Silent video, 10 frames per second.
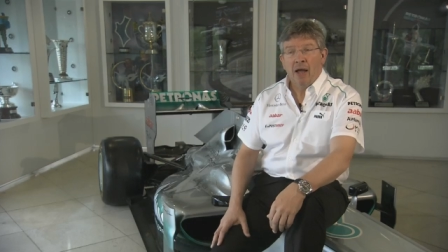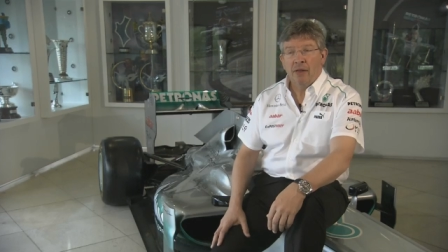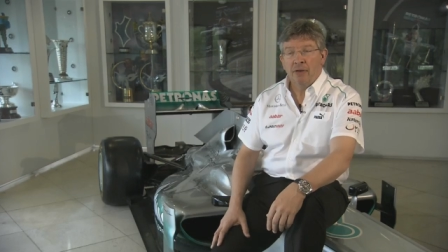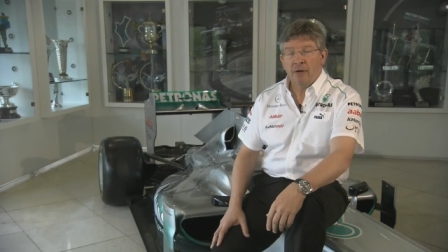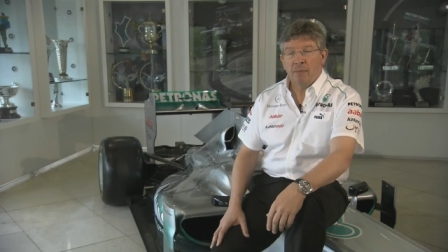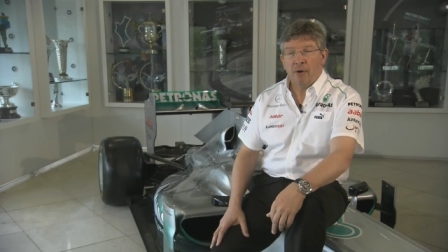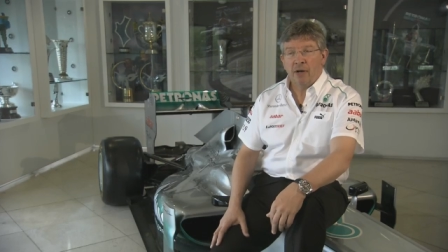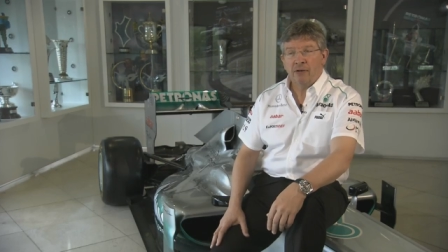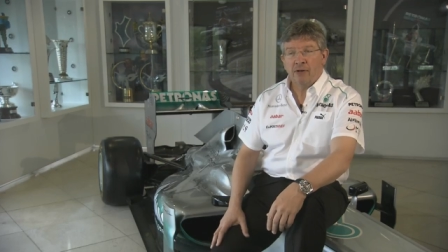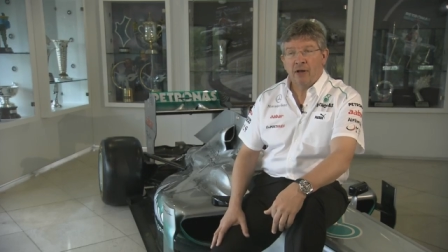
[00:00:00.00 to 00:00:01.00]
I think the
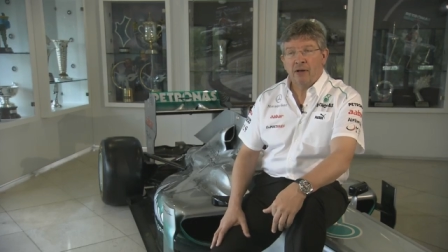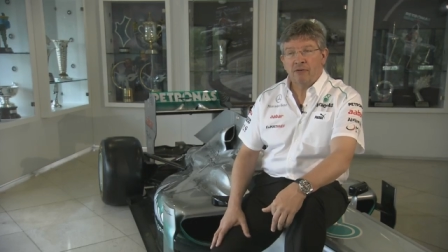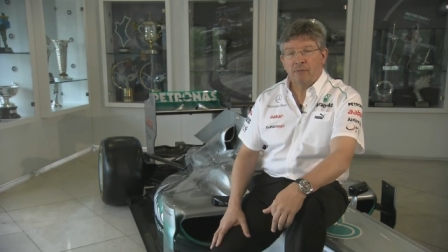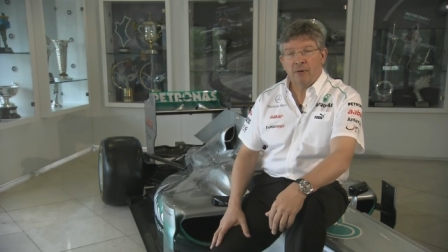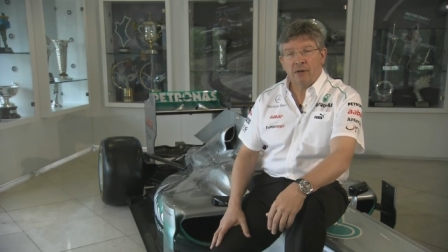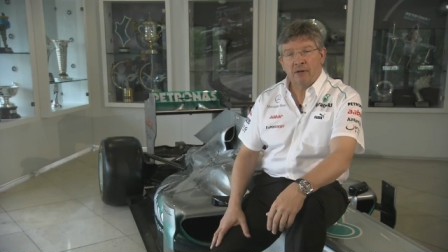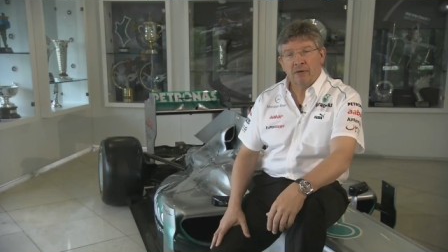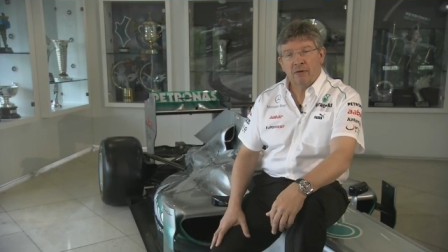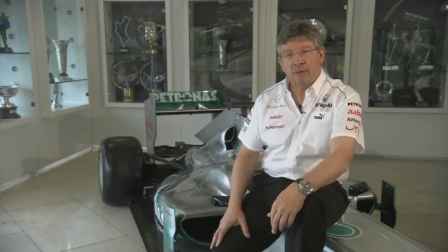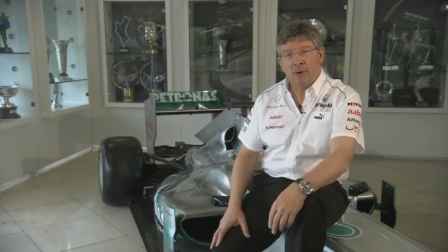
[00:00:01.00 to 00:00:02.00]
Pirelli tyres have
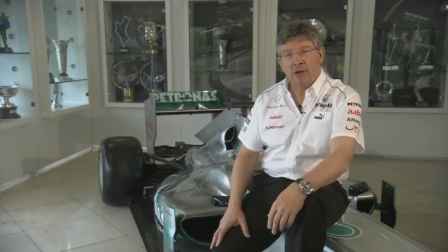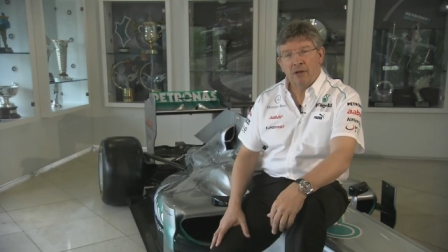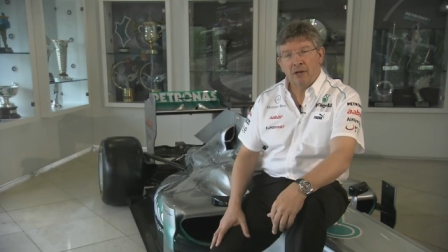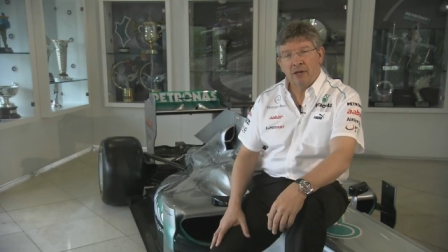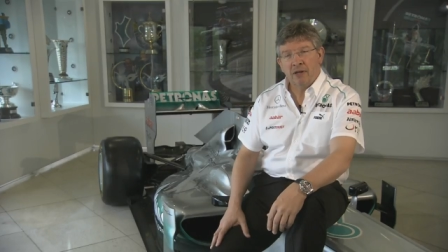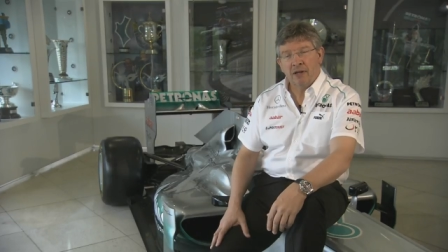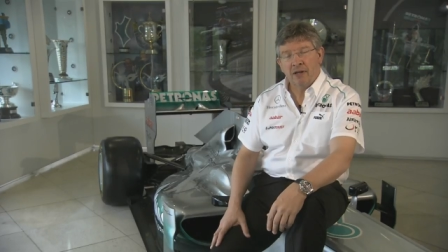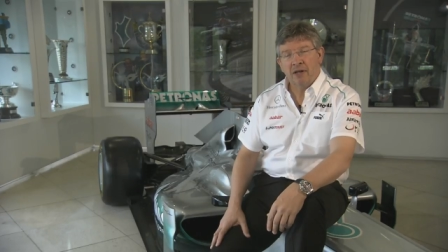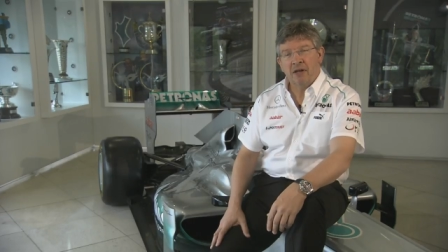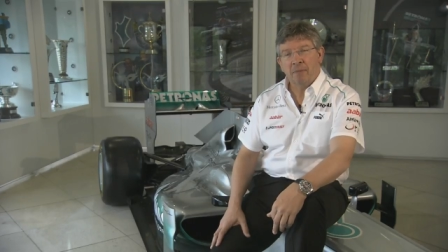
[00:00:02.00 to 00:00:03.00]
been quite an,
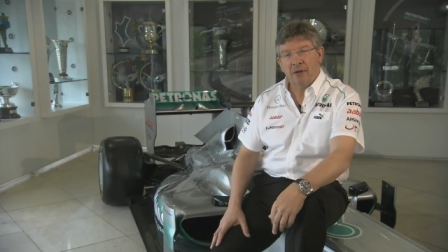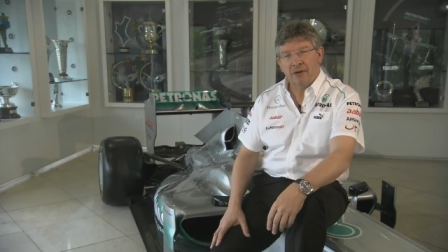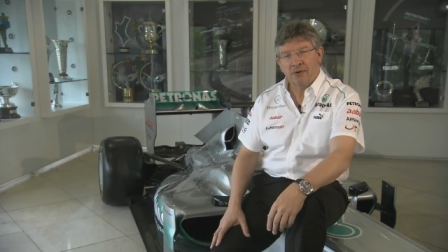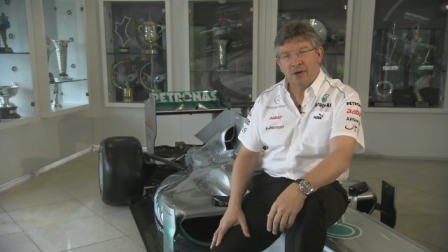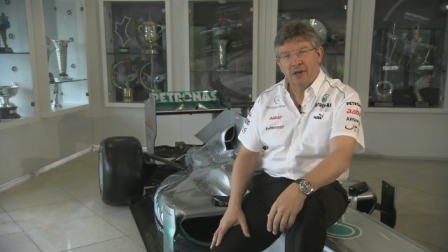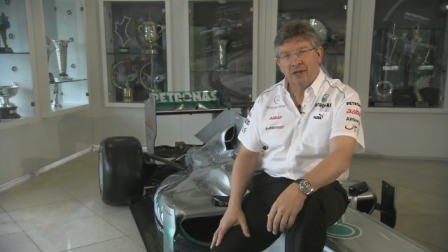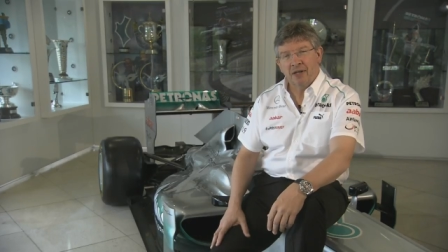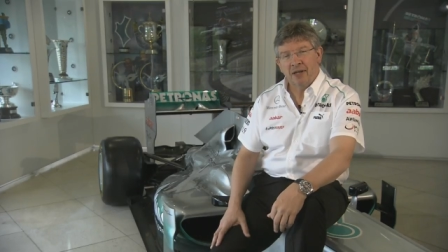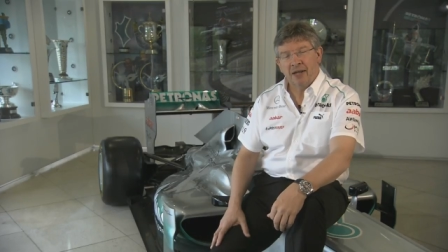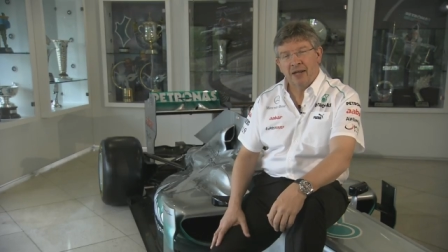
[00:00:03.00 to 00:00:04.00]
an enigma this year.
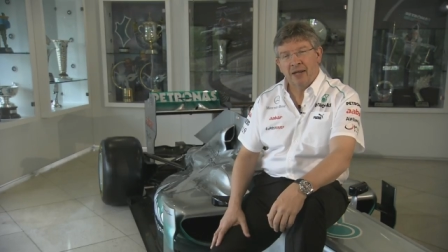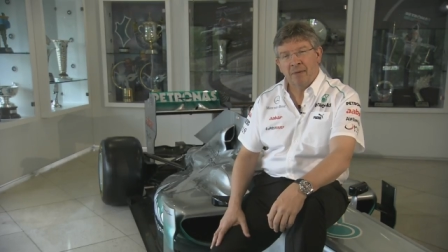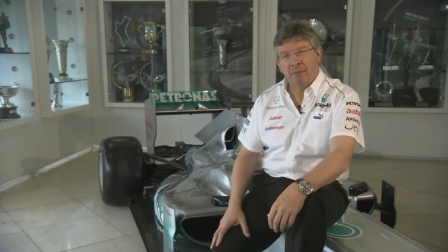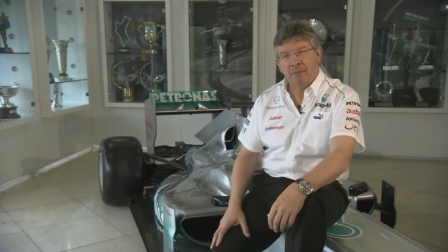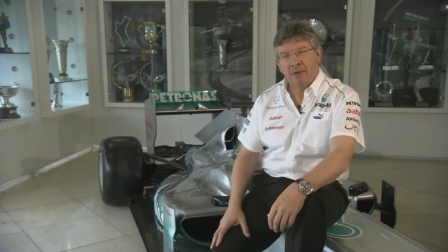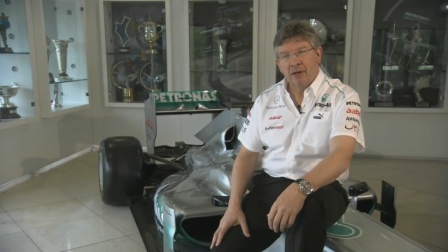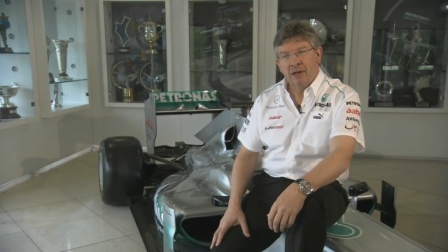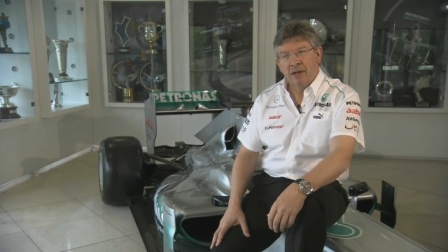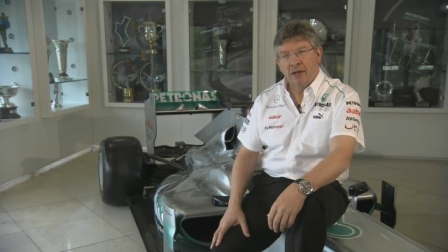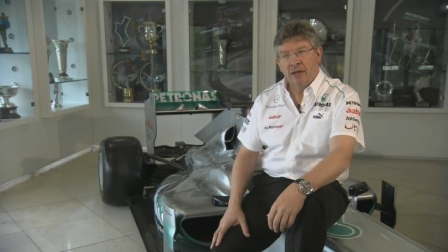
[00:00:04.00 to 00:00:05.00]
Um,
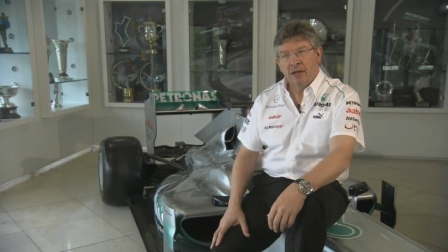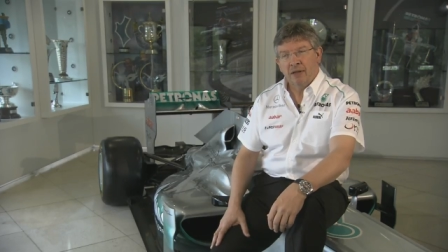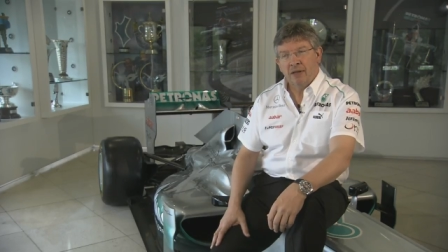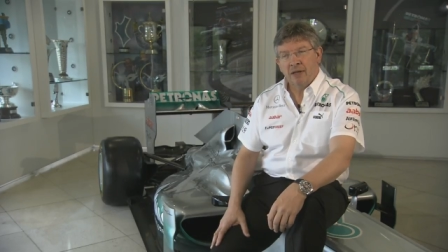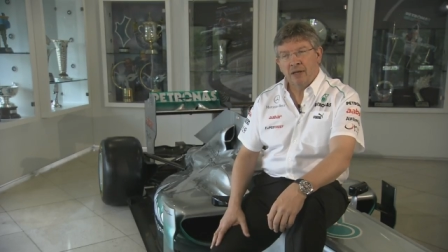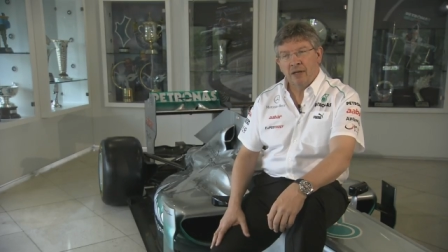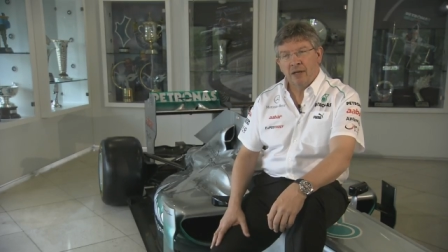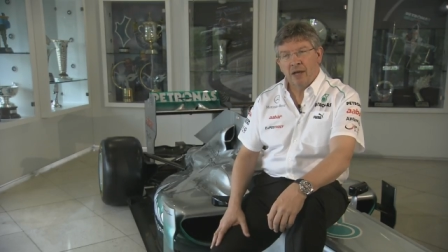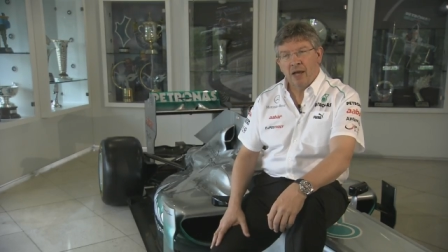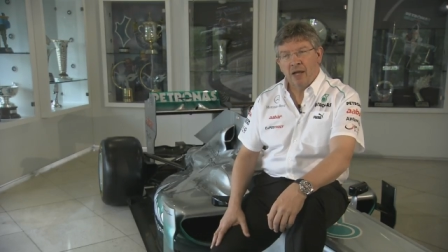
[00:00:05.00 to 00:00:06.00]
the
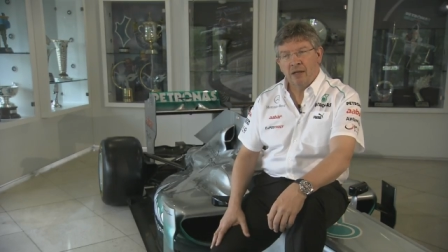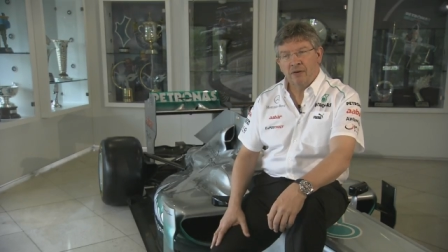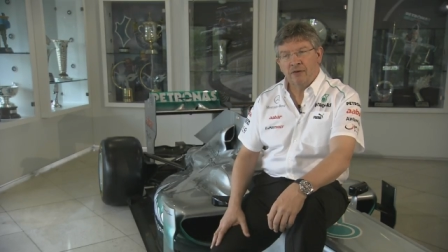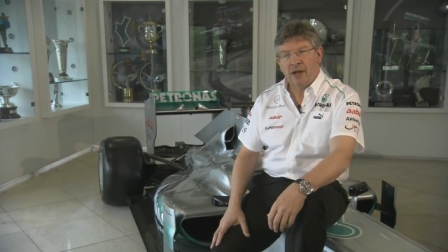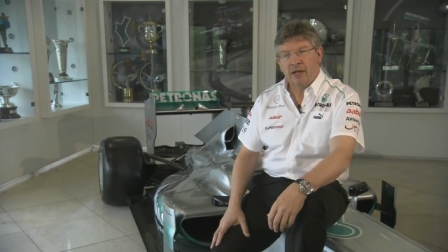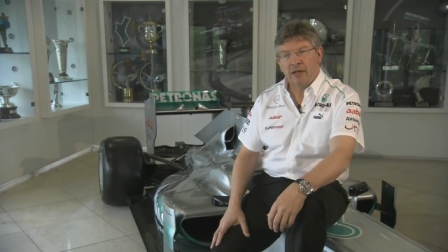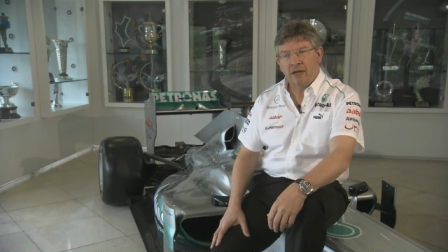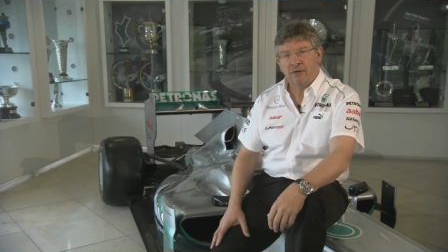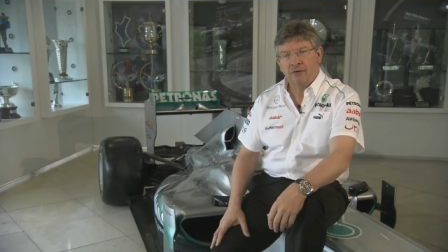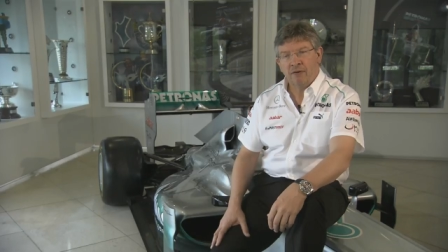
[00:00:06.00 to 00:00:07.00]

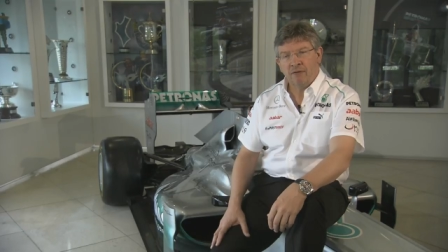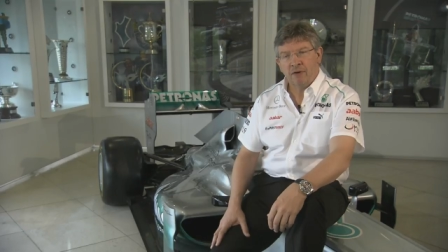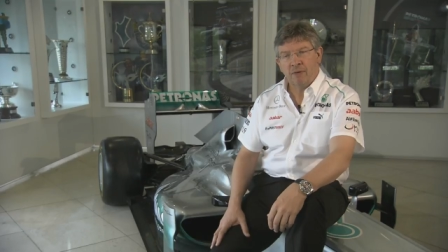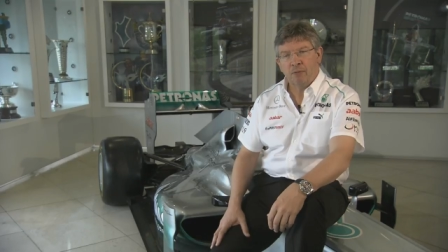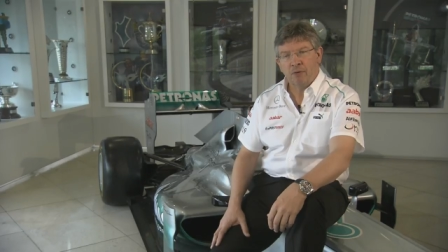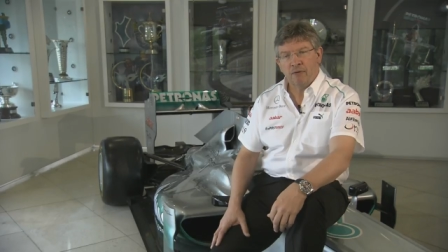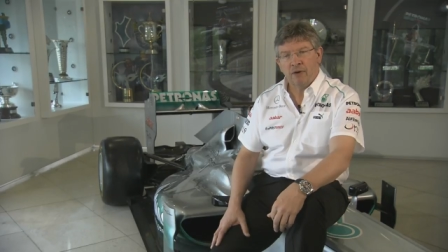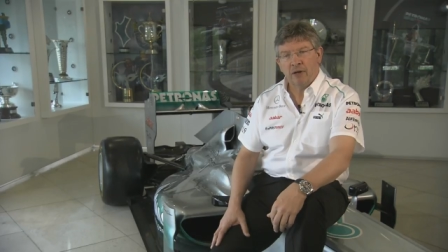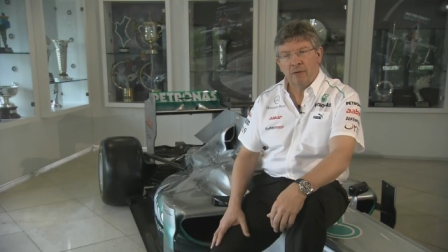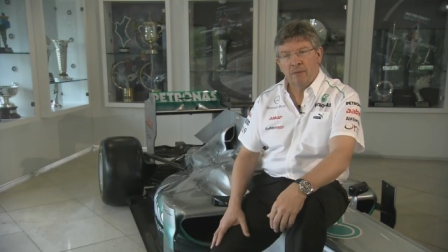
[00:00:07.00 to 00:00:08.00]
understanding is definitely improving.